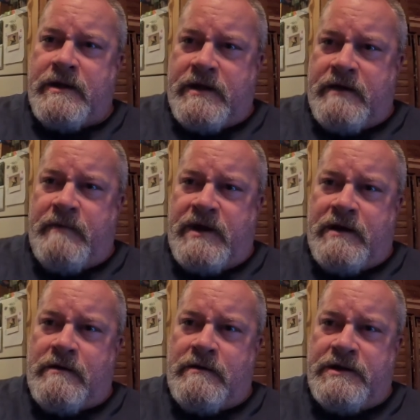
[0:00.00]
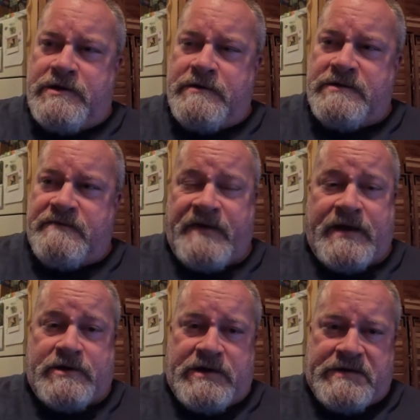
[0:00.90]
They have medical issues. In
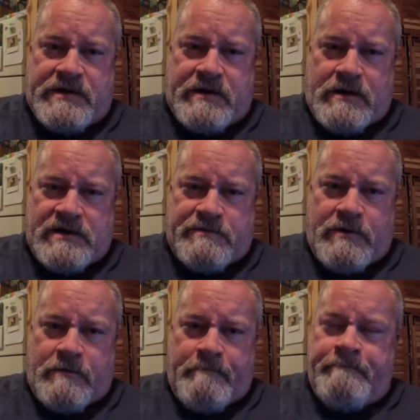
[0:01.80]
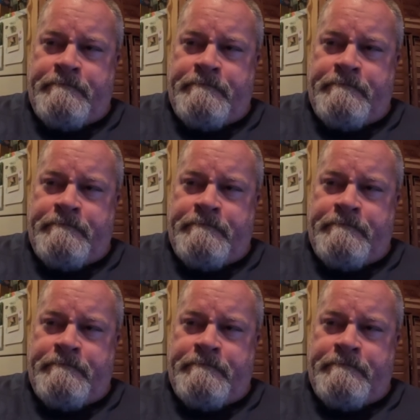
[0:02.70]
fact, she's in the hospital.